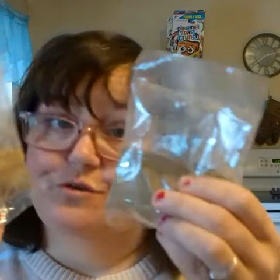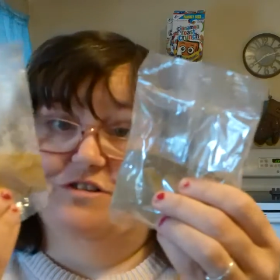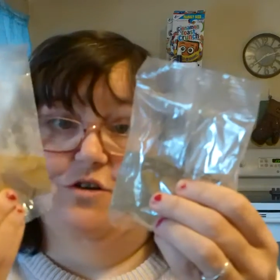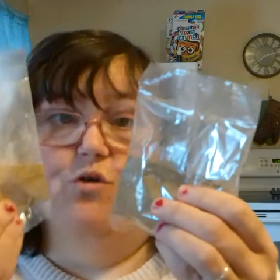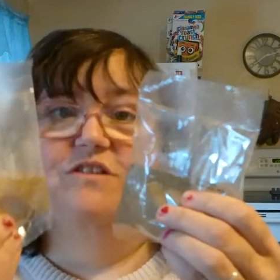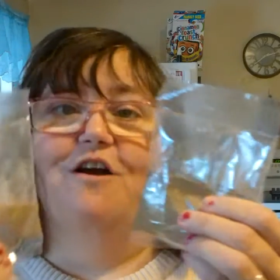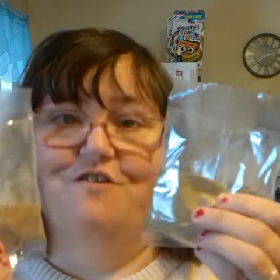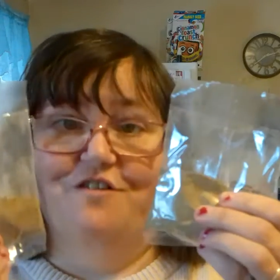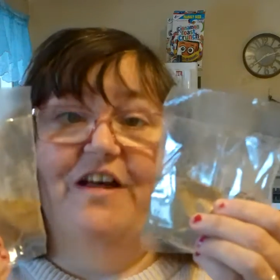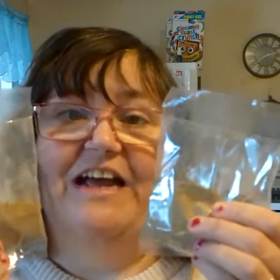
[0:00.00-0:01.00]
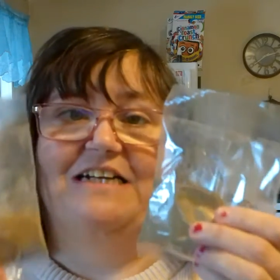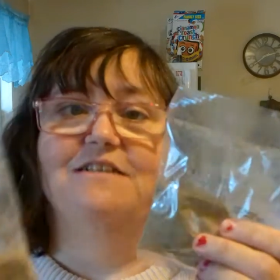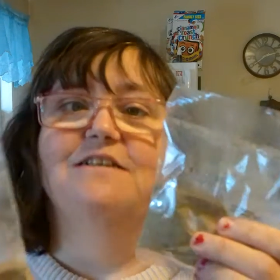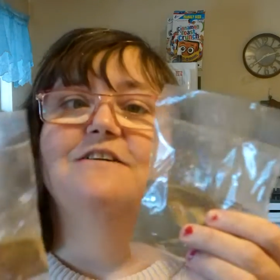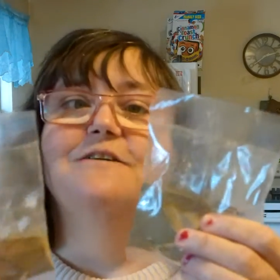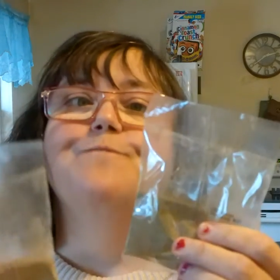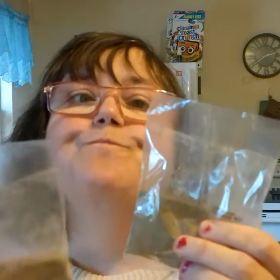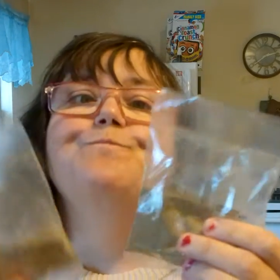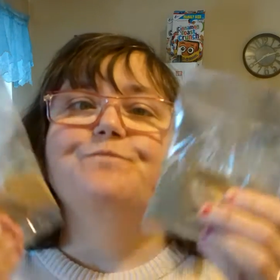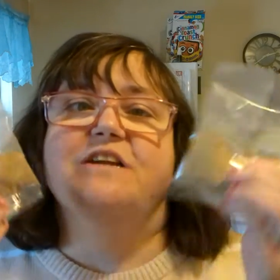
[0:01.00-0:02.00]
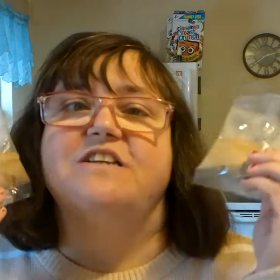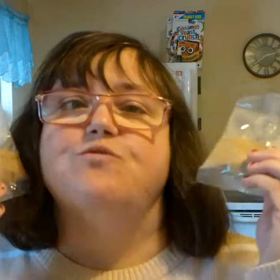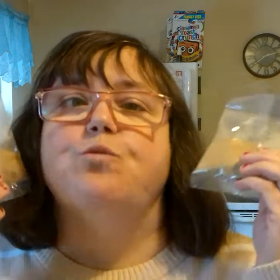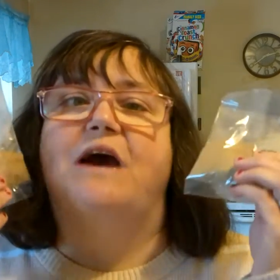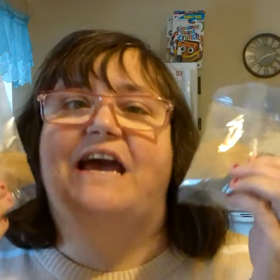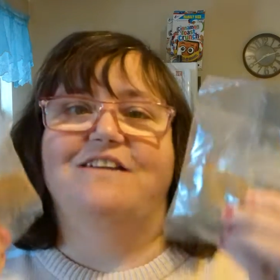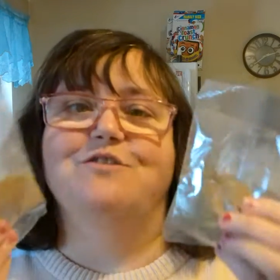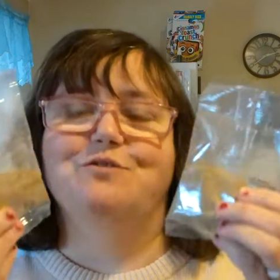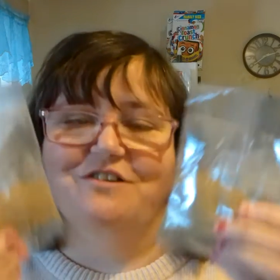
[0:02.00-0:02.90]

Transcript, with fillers: use the whole darn thing. It's way too